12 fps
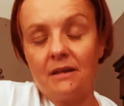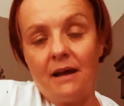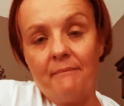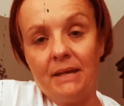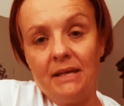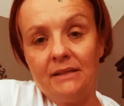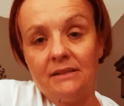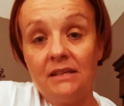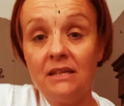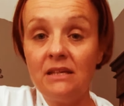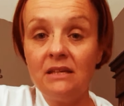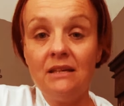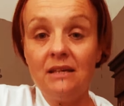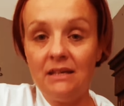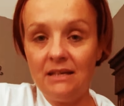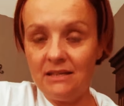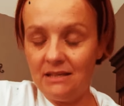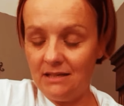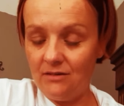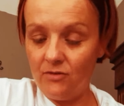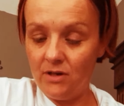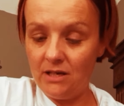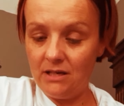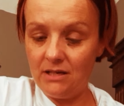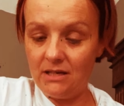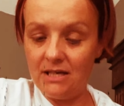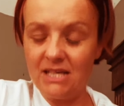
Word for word: I mean, it, it